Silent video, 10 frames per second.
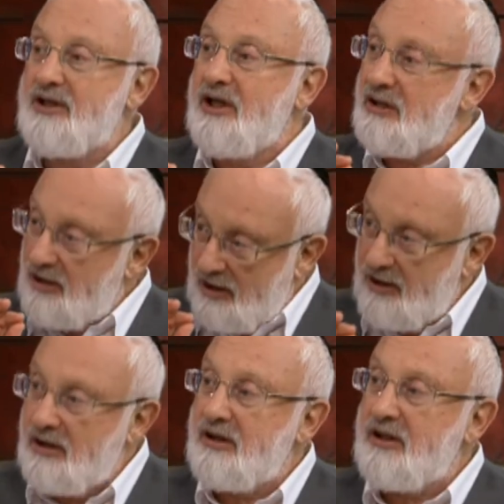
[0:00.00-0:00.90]
if I'm getting
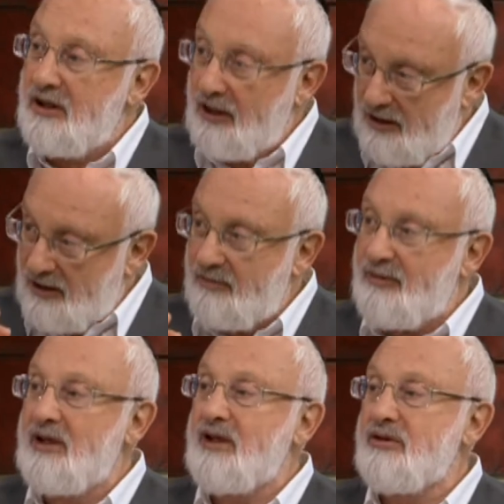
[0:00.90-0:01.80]
from her the same
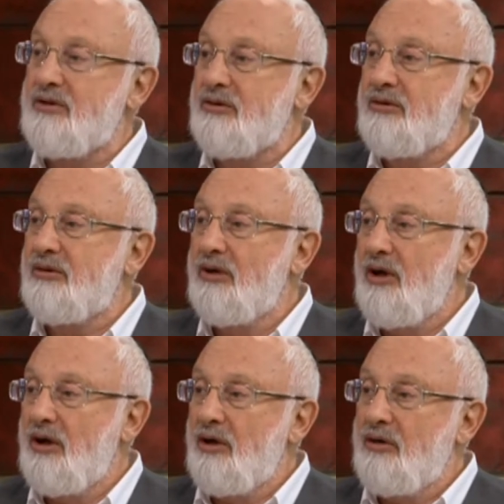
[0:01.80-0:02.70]
attitude, and
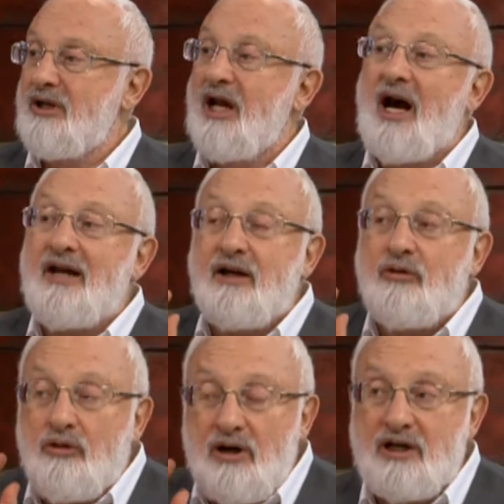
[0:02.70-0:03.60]
if not, then I have
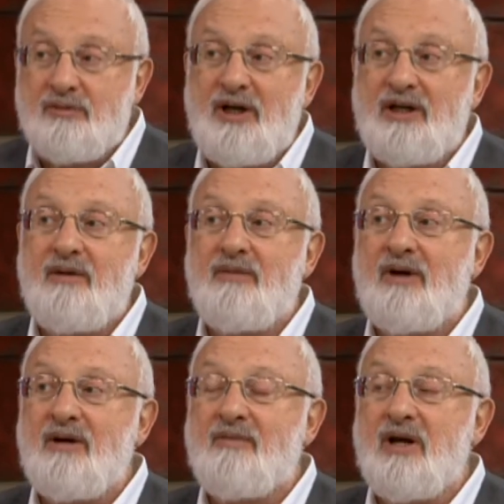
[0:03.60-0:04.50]
what to do about
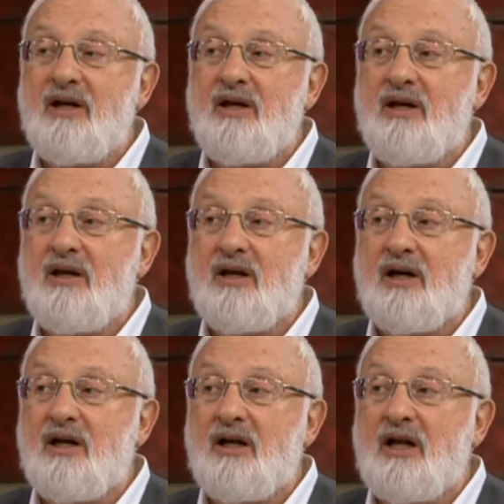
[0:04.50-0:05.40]
this.
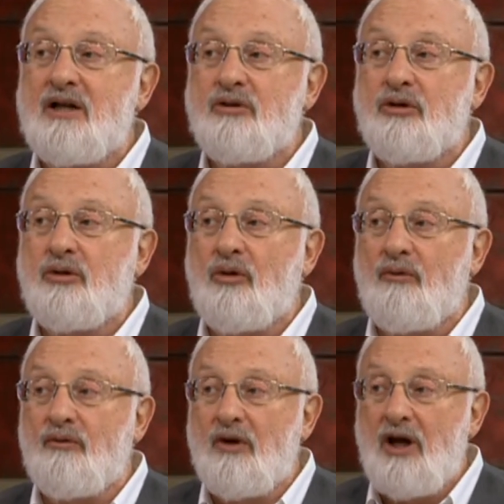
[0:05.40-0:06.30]
I am
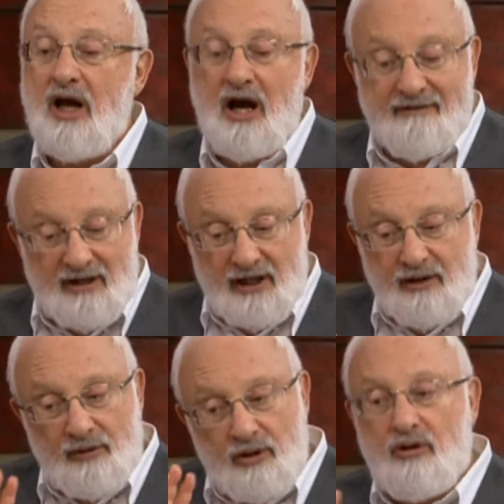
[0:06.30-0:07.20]
constantly
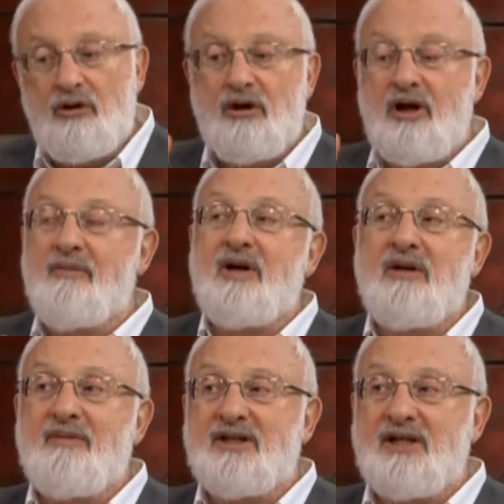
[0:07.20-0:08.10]
in
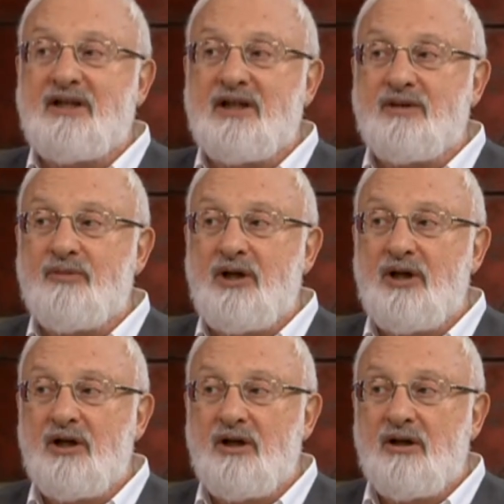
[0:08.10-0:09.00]
trying to do good,
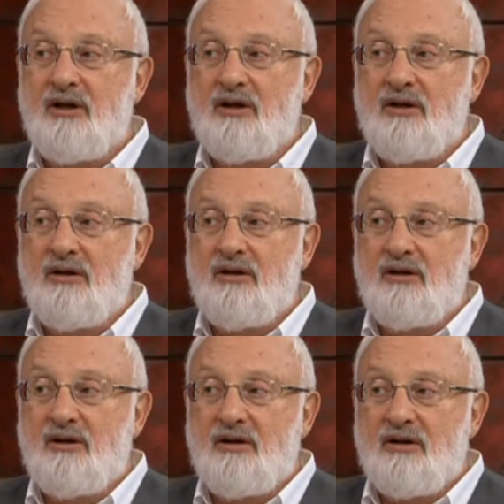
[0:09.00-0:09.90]

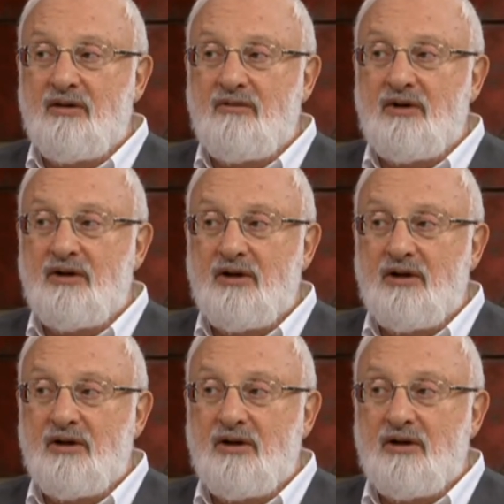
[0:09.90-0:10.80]
but if not,
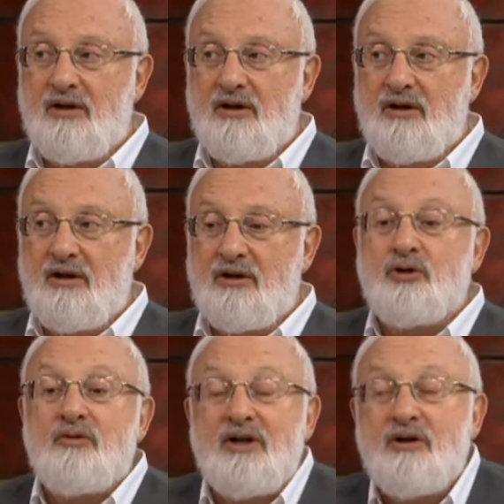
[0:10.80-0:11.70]
I'm also
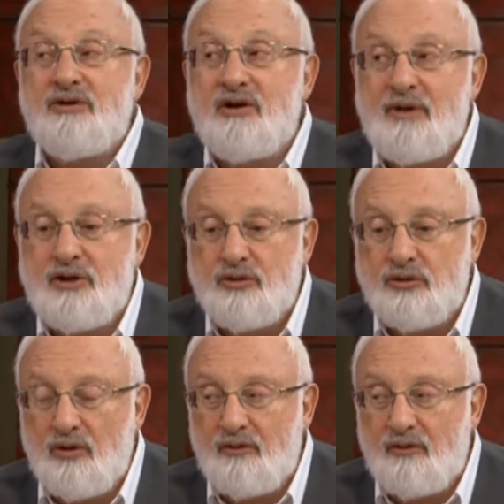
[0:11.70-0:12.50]
checking myself.